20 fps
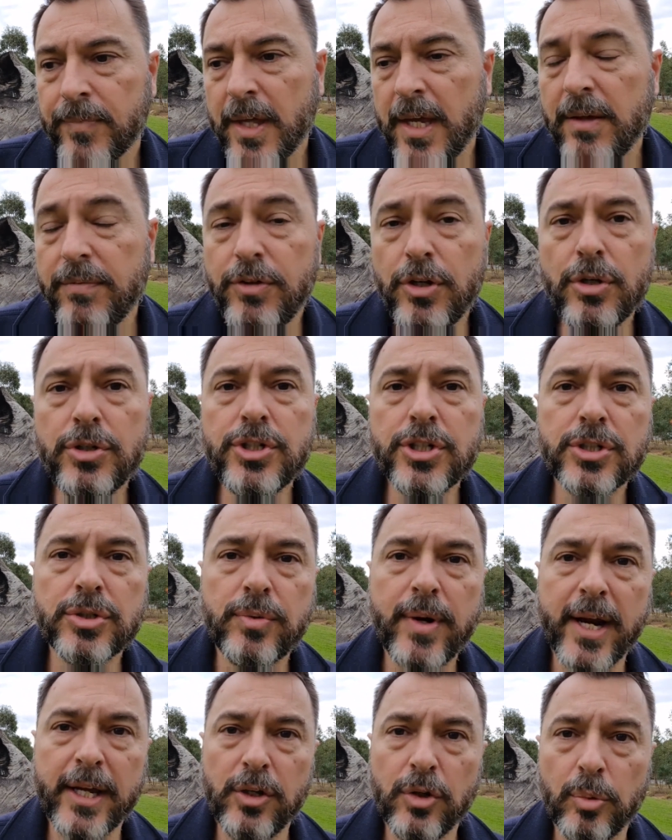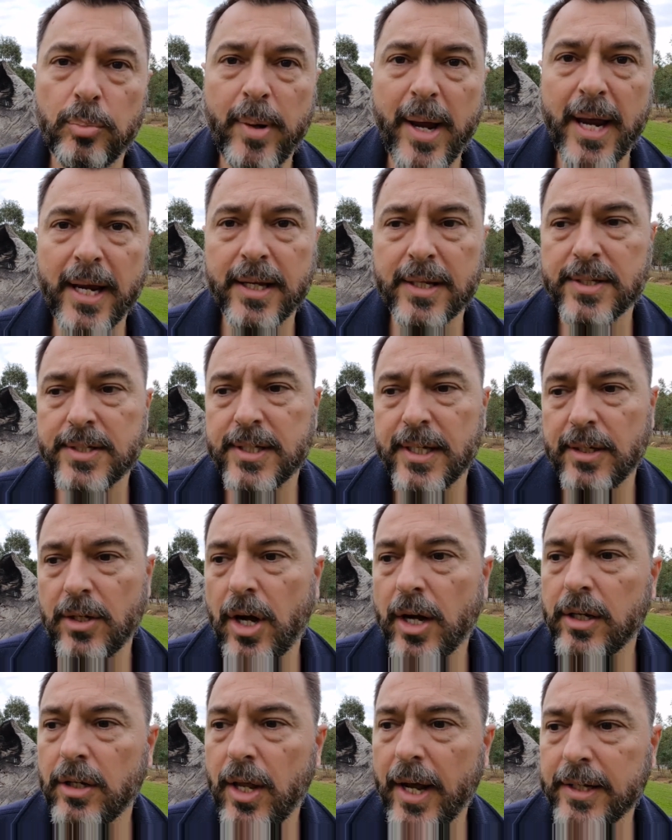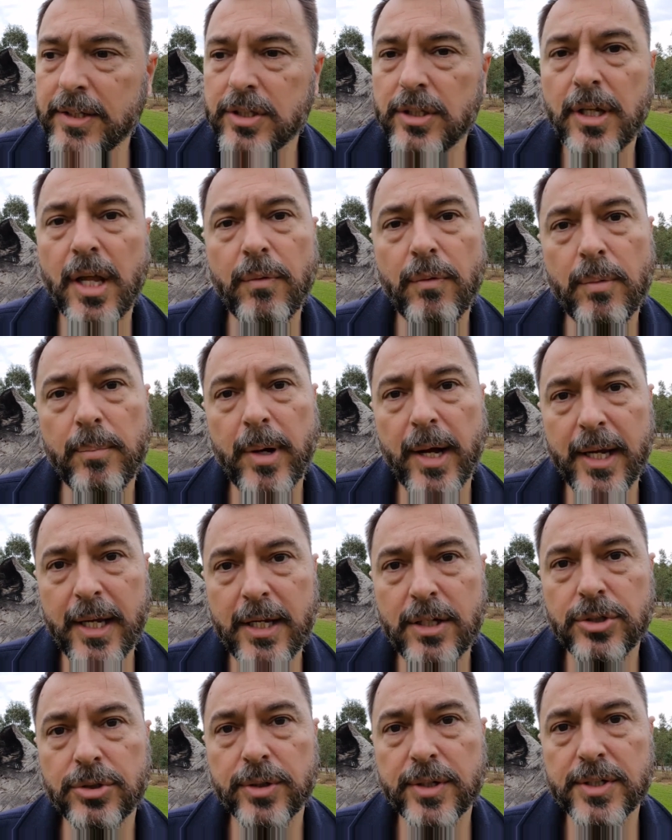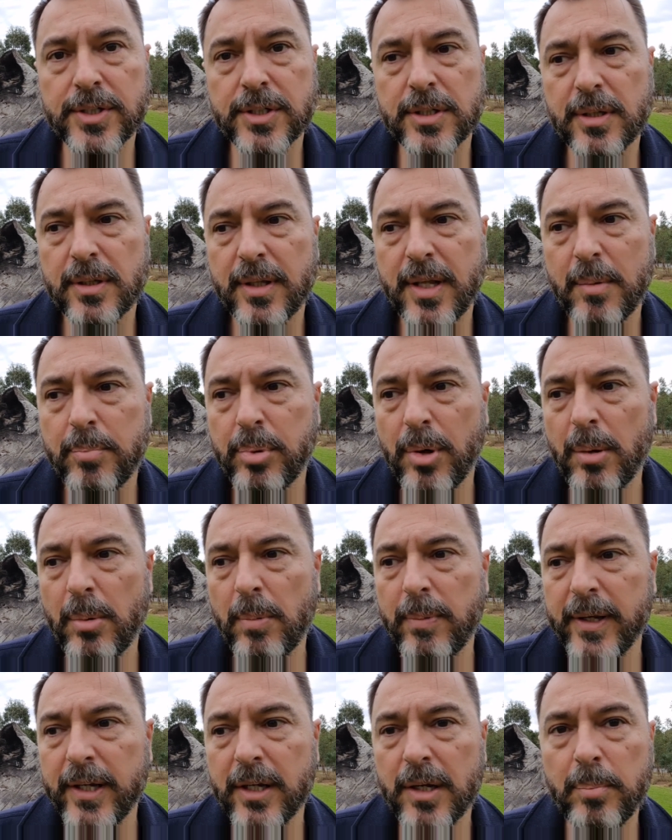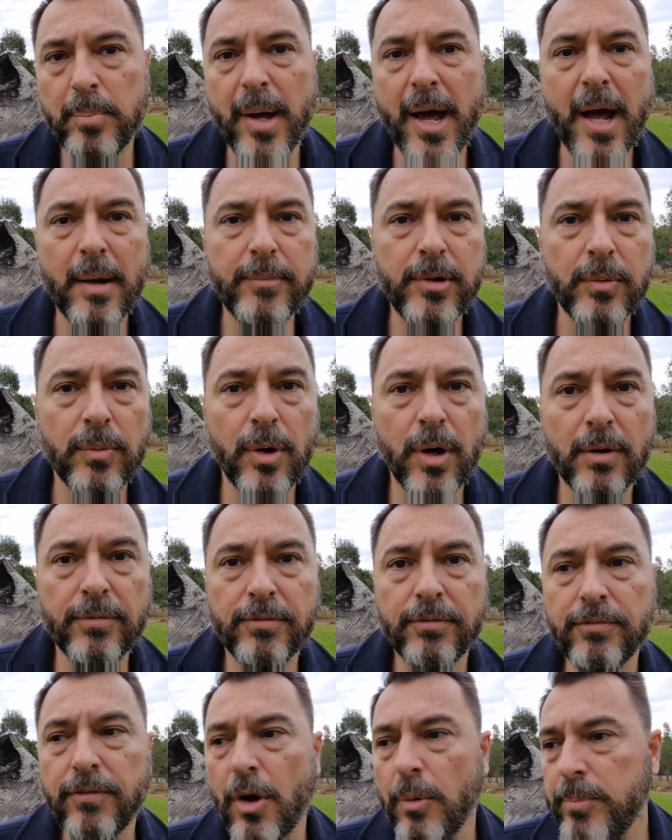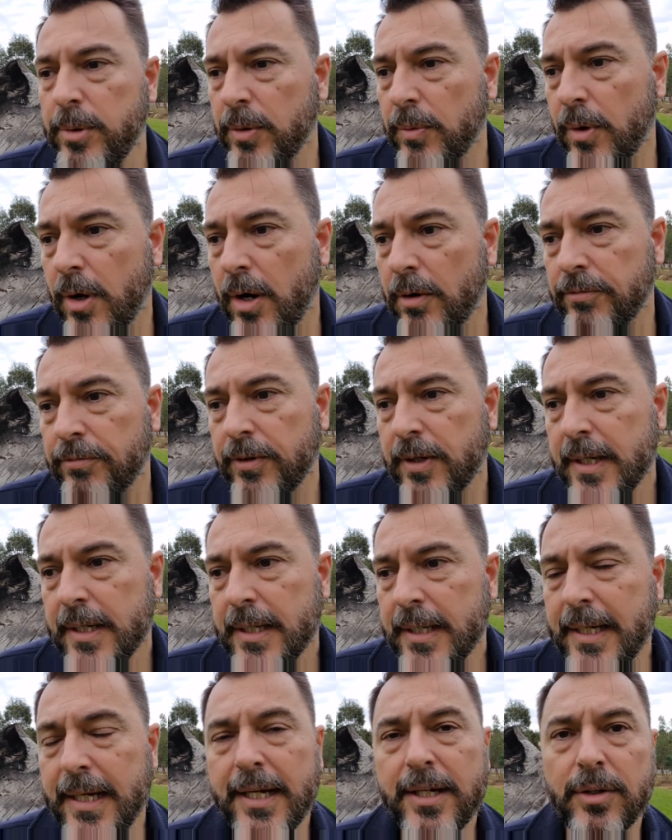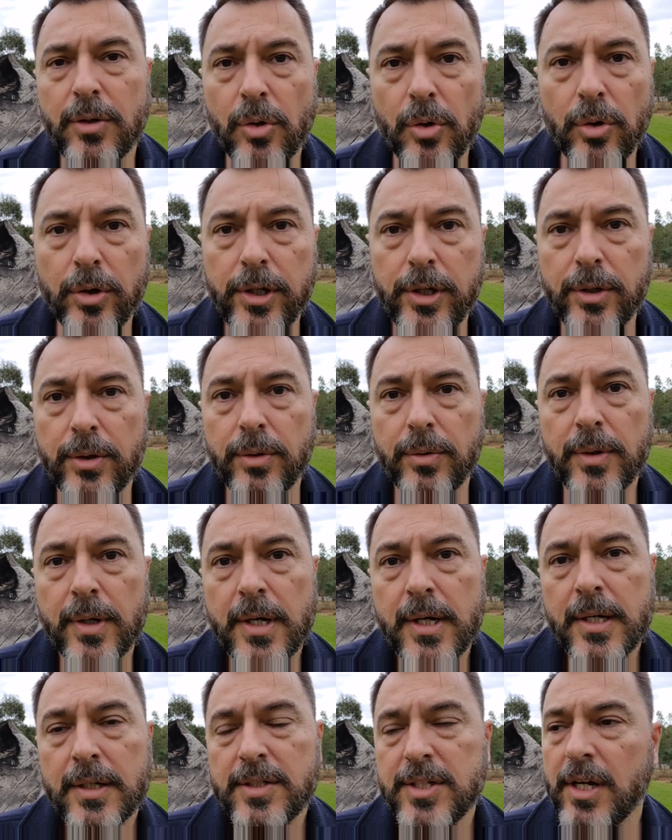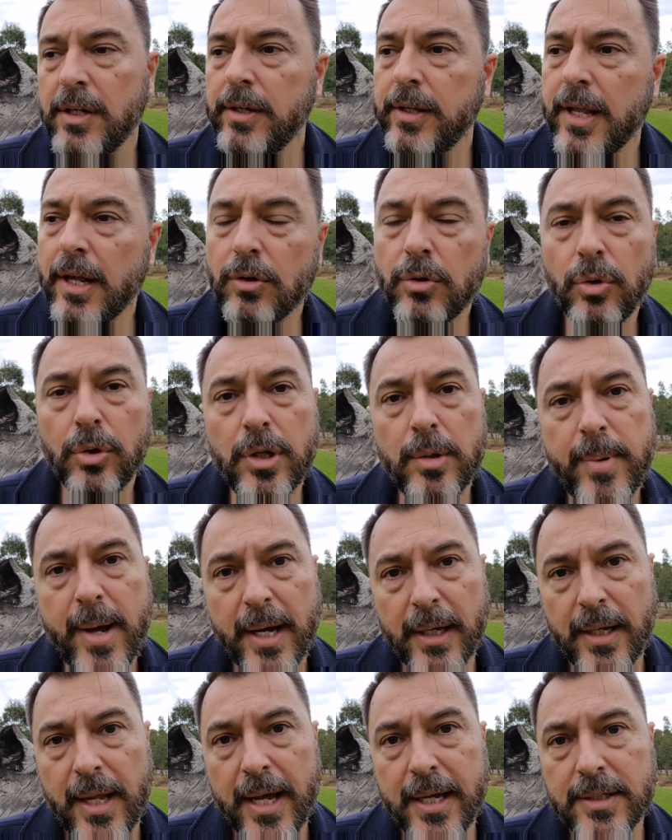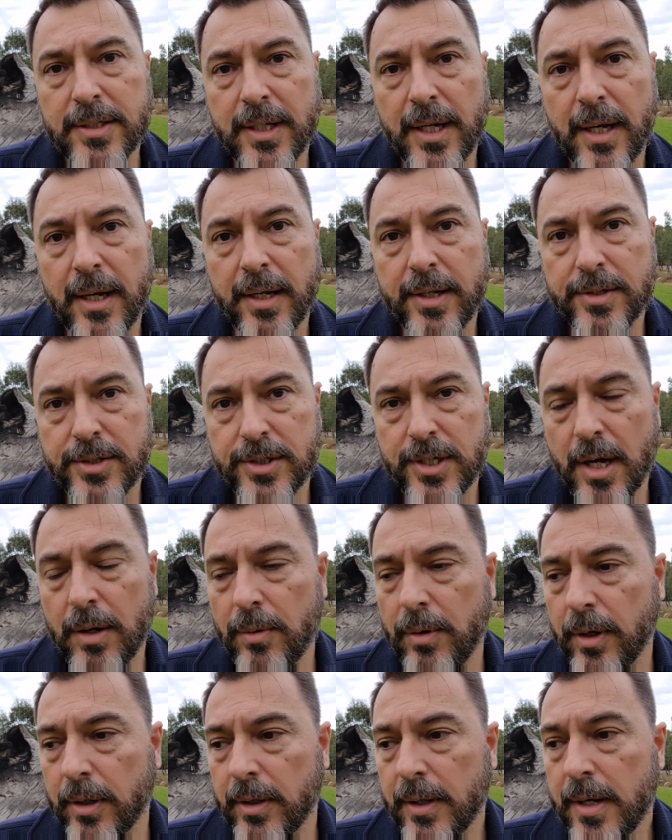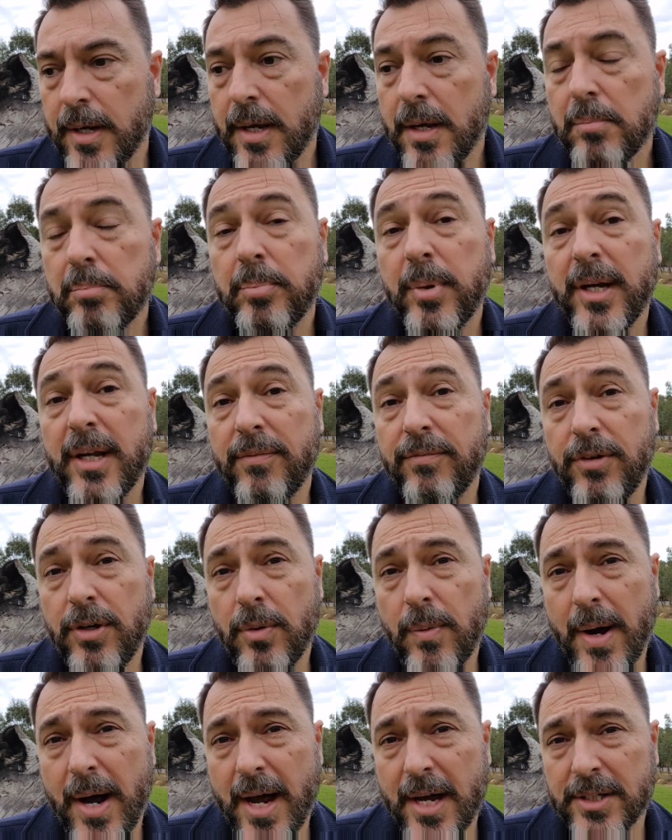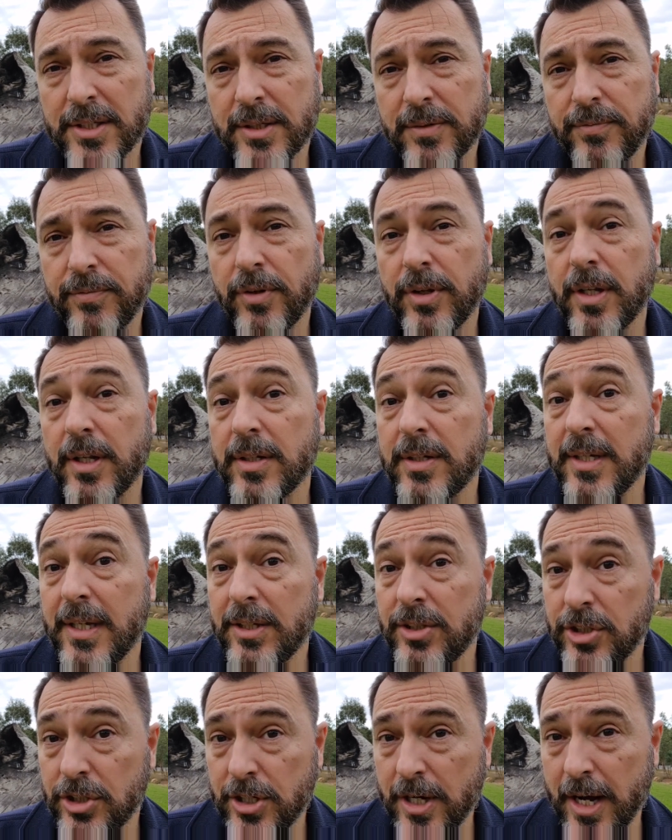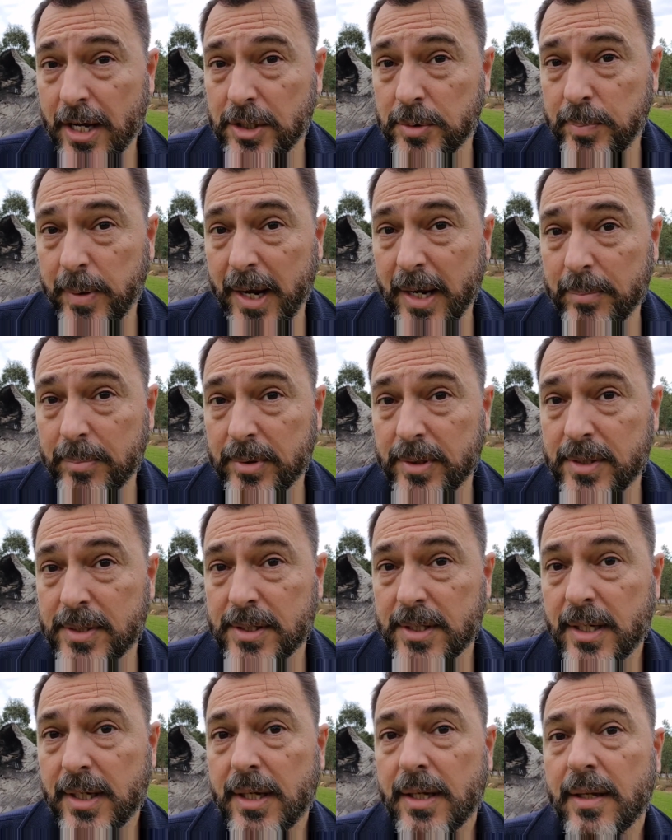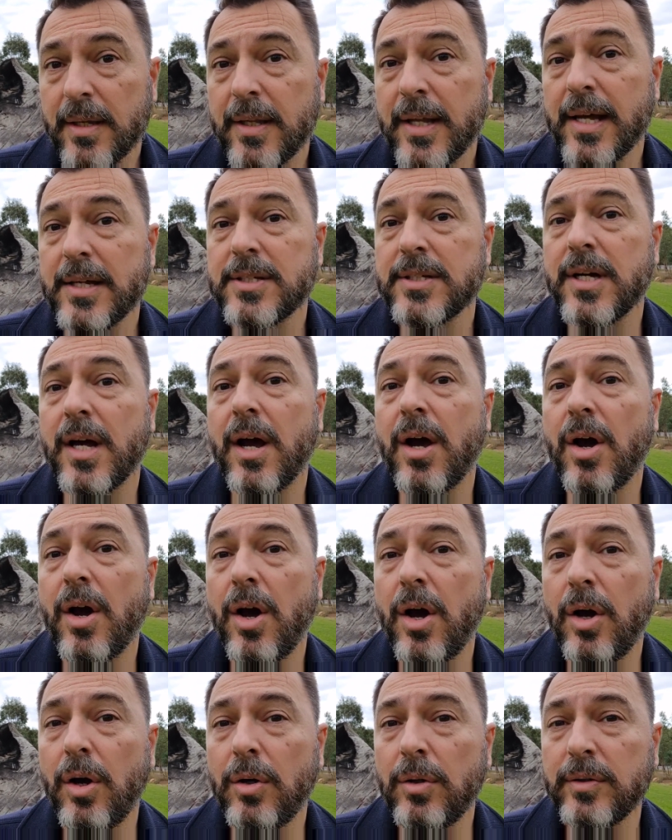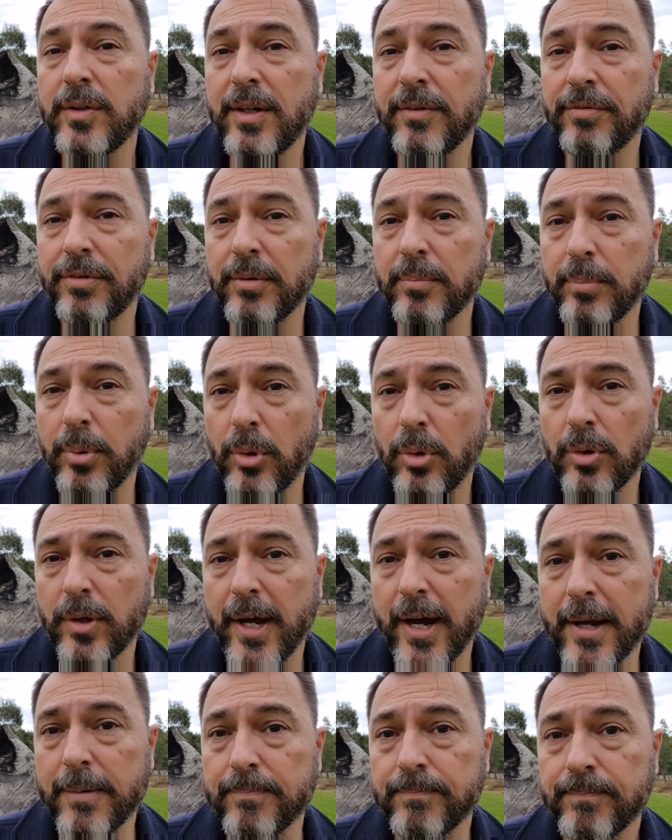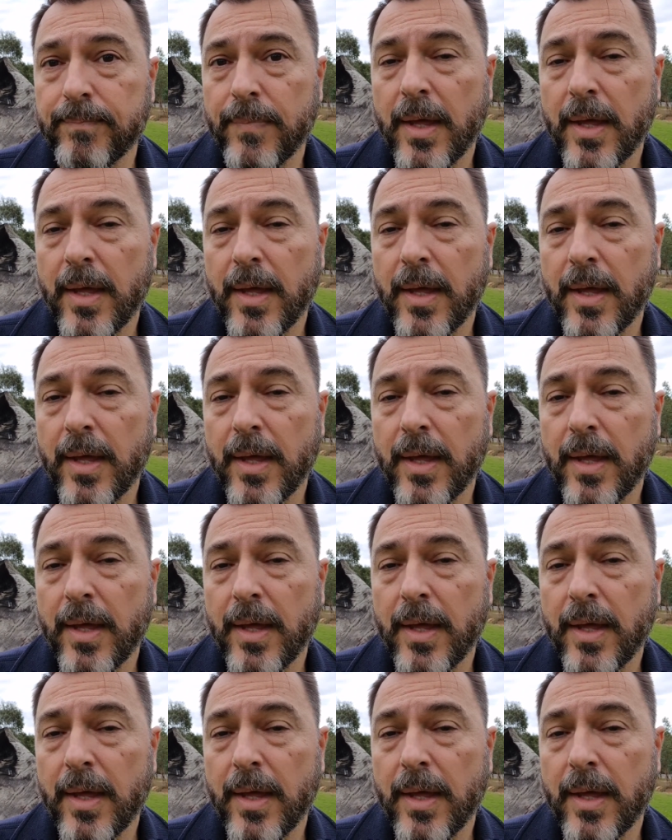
If you just rang your bank and said, I'd like to lower my interest, they're probably going to palm you off, fob you off, ignore you, tell you they'll call you back later, and so on. But if you ask for the discharge papers, that's a whole different ballgame.